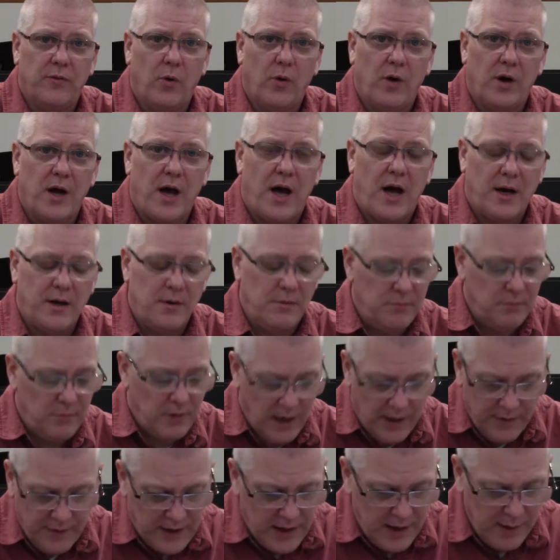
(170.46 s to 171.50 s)
for God?
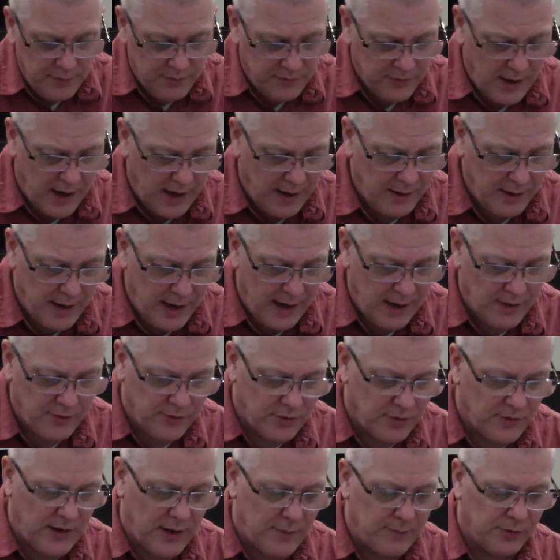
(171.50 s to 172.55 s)
And the
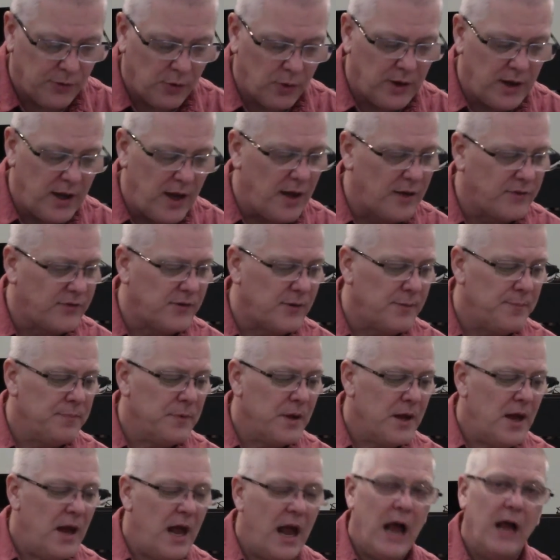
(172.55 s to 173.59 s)
answer is absolutely yes.
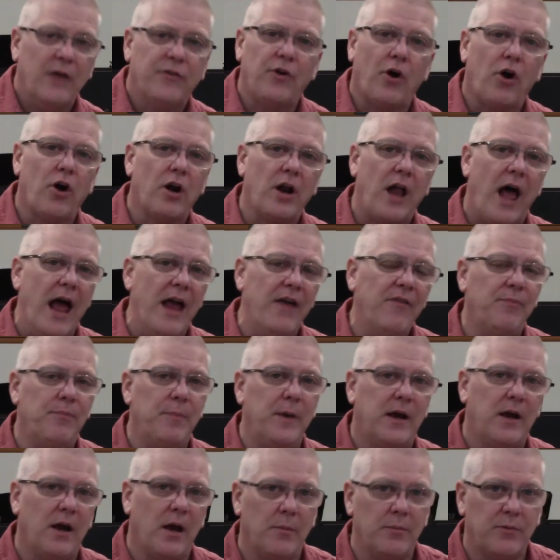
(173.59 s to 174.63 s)
As our life
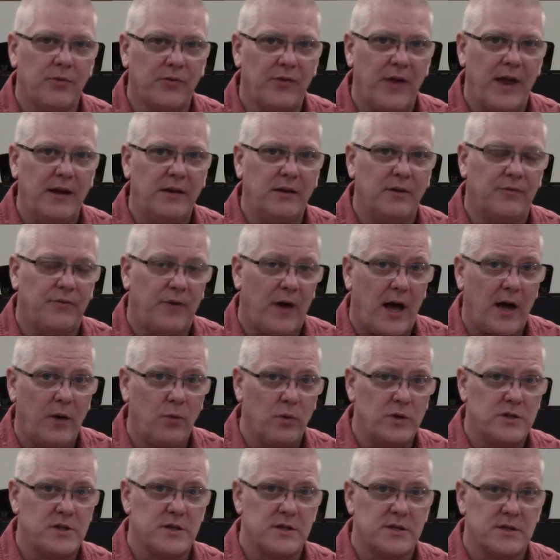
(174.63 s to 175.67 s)
becomes
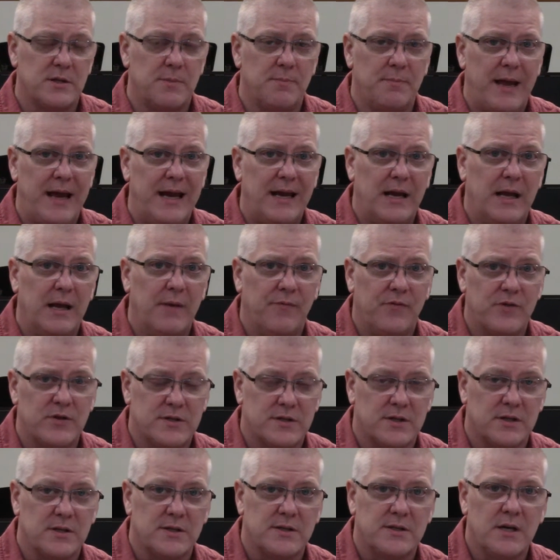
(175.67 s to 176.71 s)
sanctified, which is the main
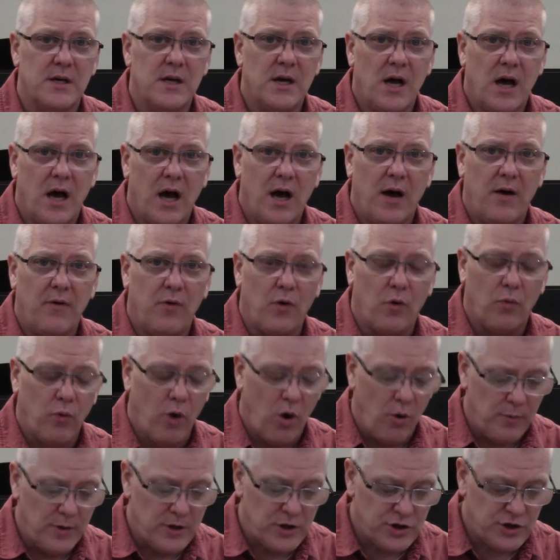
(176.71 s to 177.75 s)
emphasis of
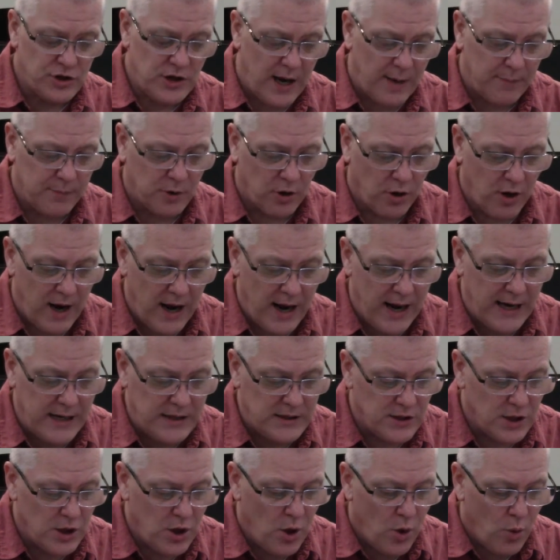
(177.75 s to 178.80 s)
Romans chapter
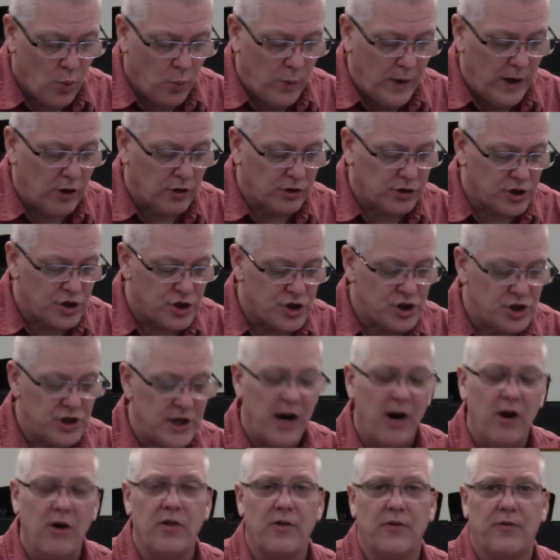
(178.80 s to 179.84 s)
8, we are to
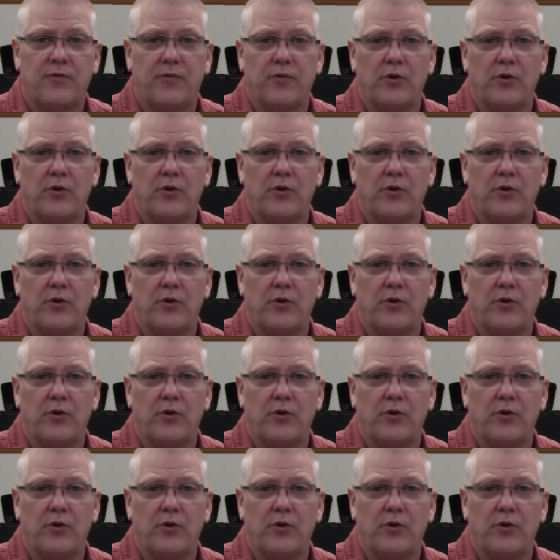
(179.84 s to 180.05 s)
share the